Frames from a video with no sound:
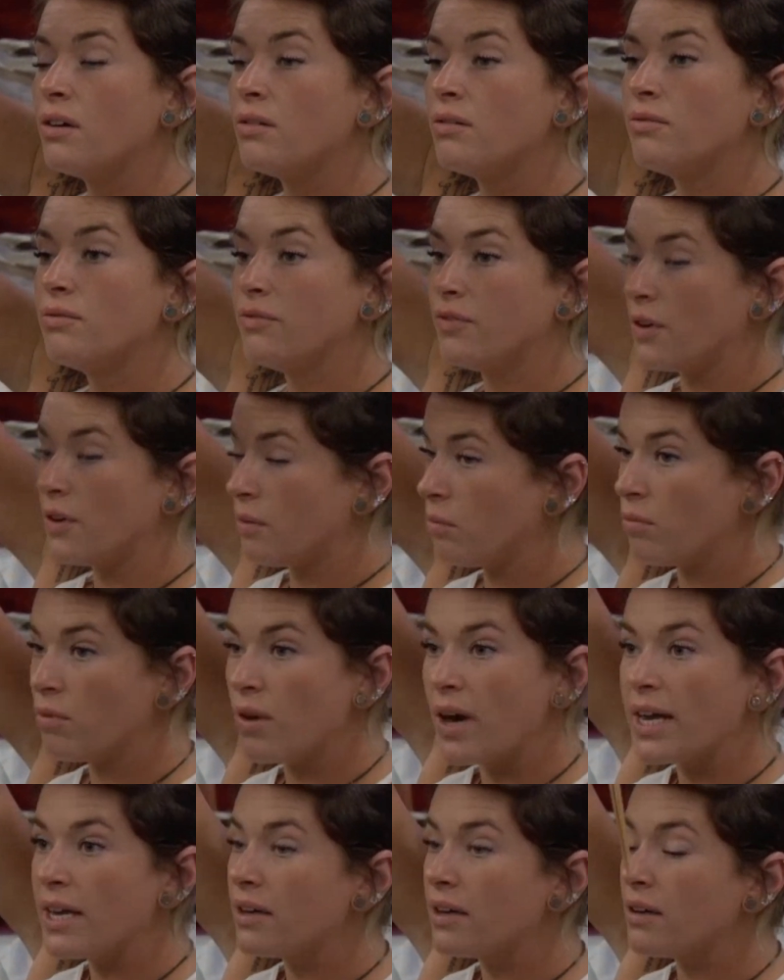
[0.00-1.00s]
From
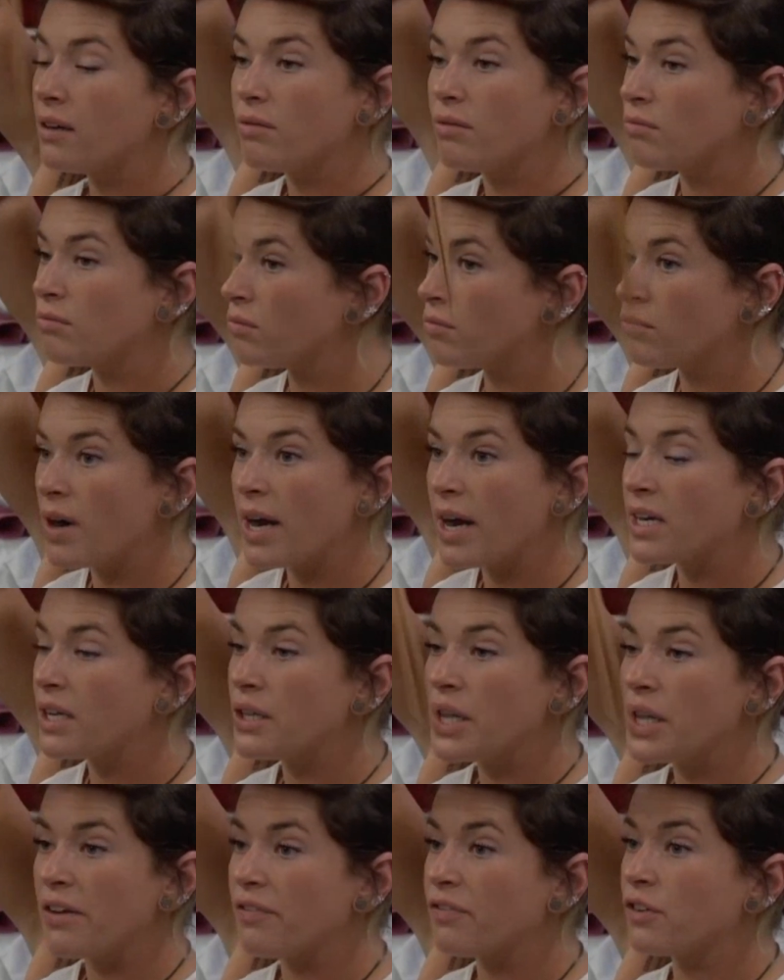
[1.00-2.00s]
right in
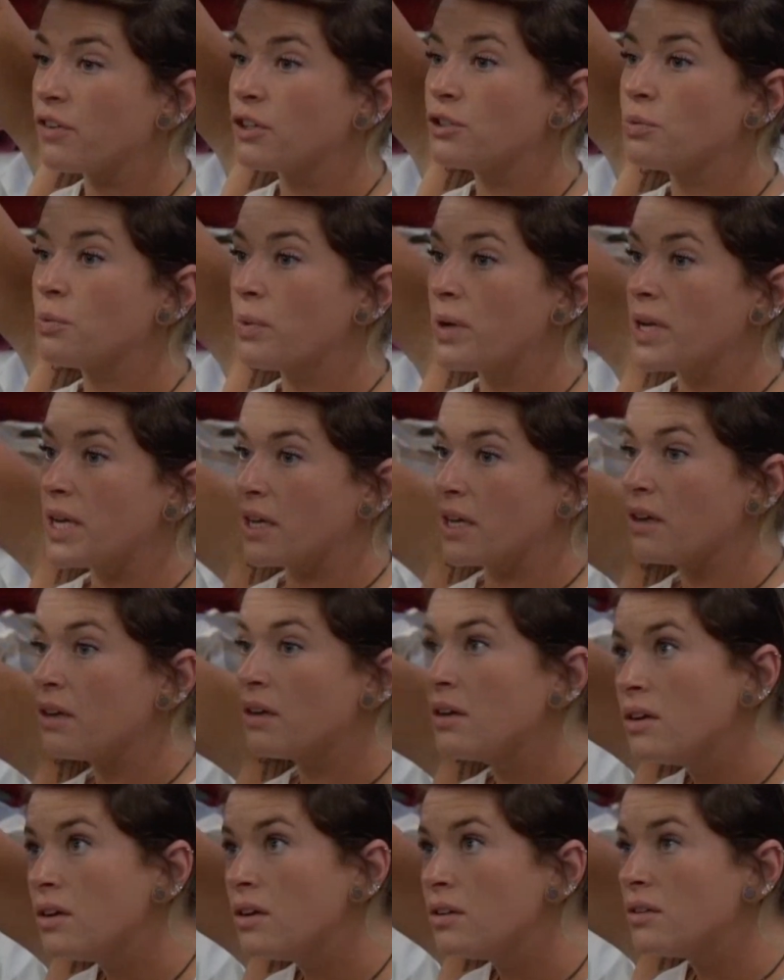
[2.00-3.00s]
that first week,
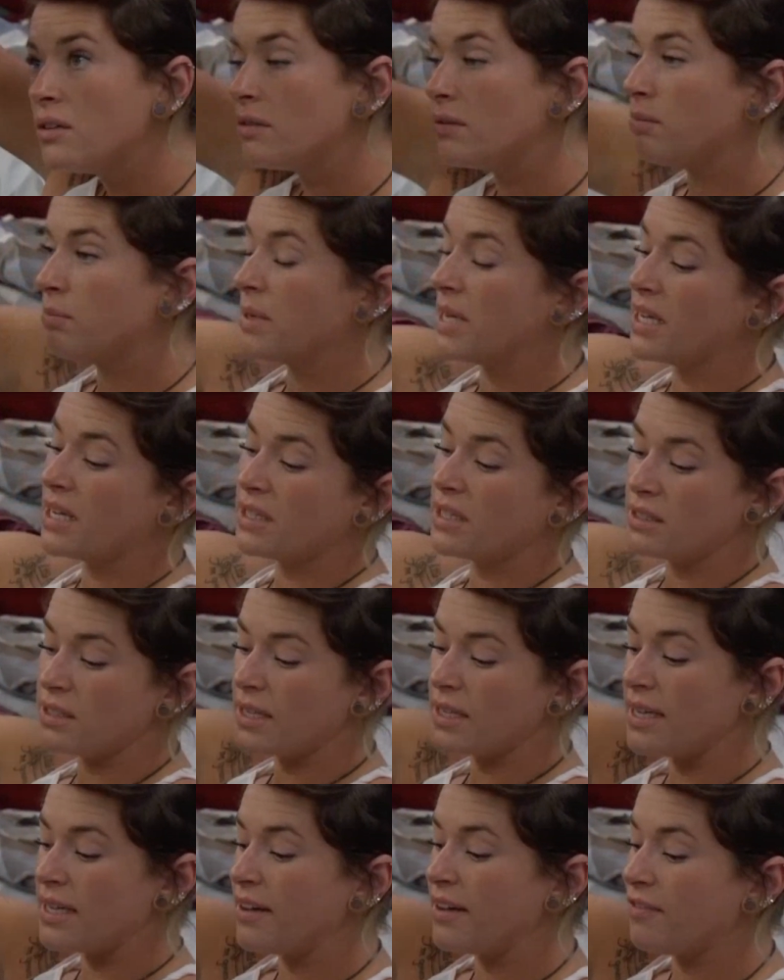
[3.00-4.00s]
because
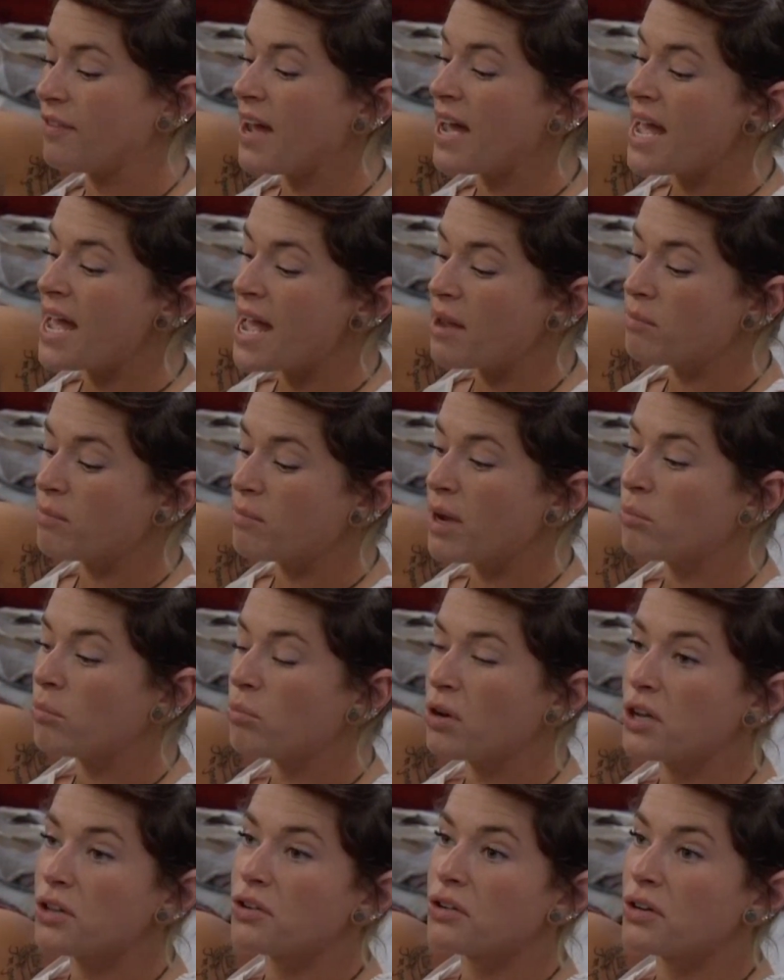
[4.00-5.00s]
if I had my
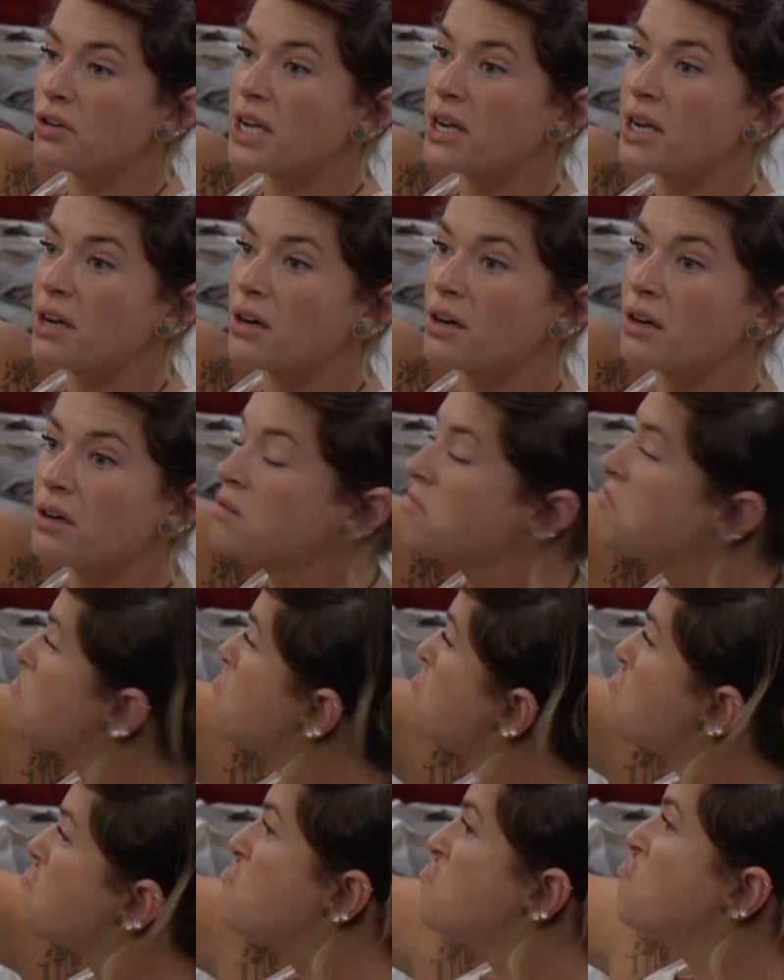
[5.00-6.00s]
brother here,
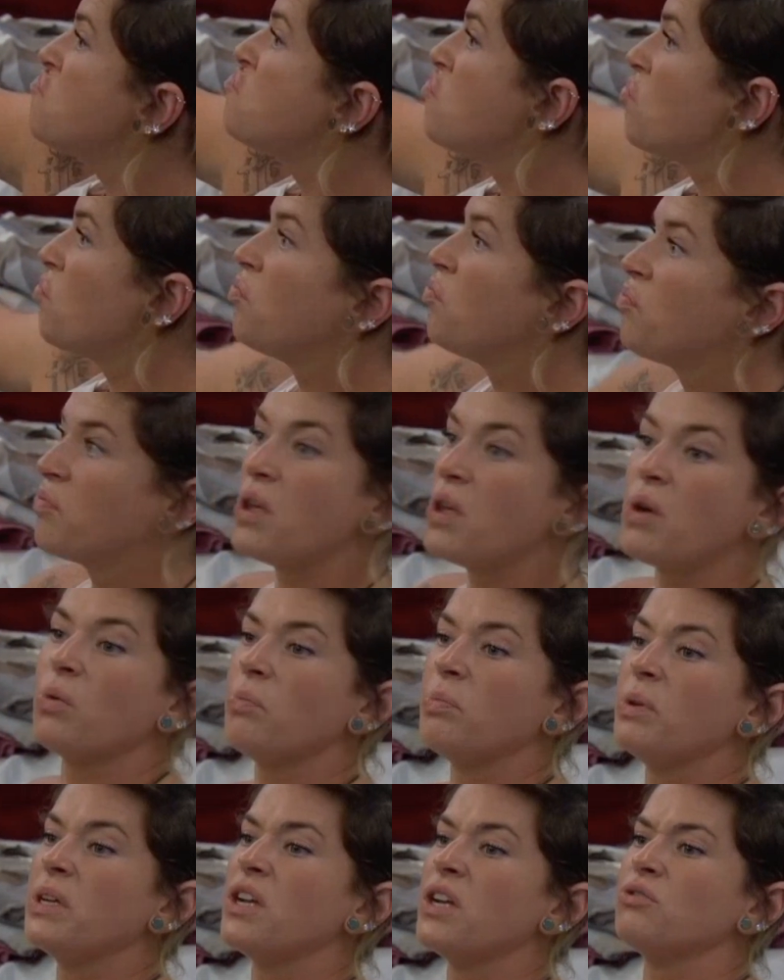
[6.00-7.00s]
there would
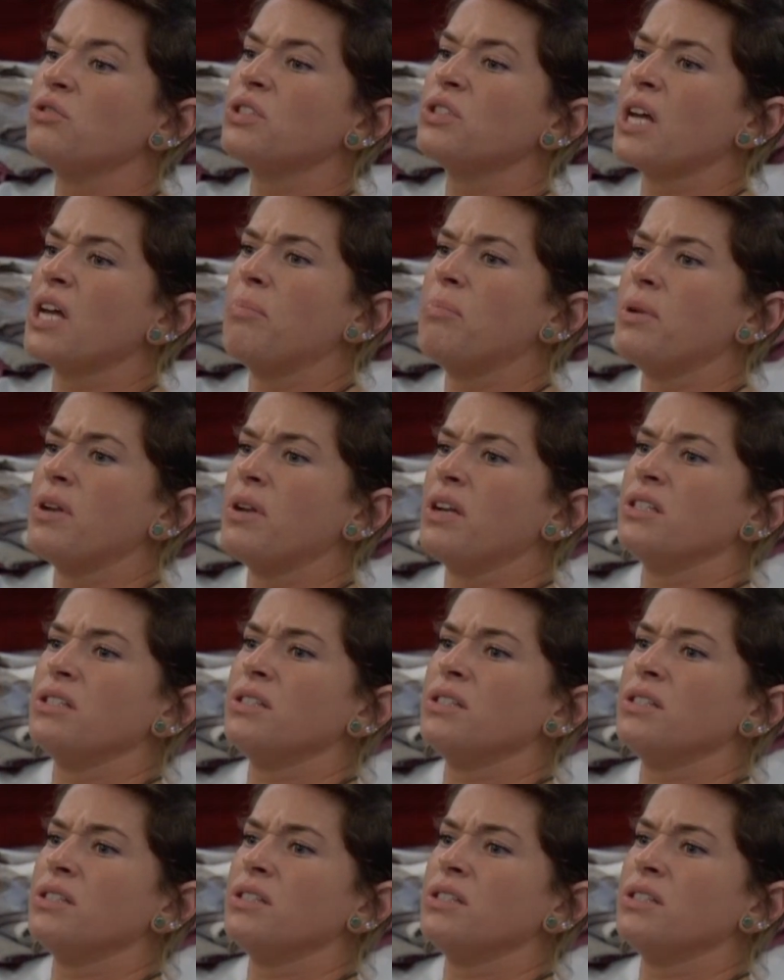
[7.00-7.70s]
be no stopping us.